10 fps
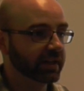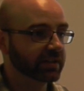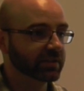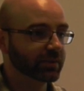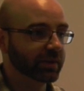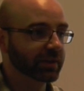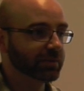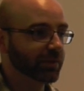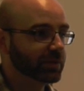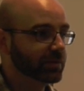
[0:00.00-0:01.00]
X as quickly as
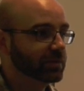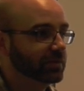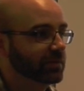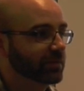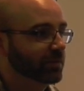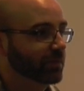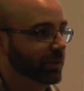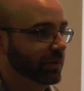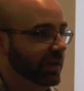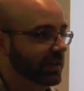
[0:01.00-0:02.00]
possible.
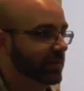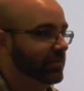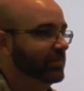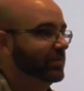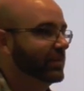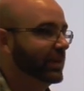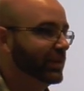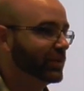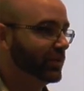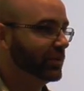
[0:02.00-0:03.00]
Put your hand up
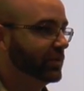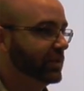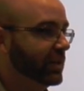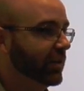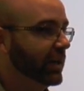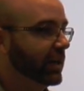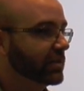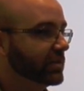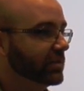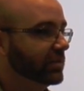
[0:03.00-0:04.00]
as soon as you see a green X.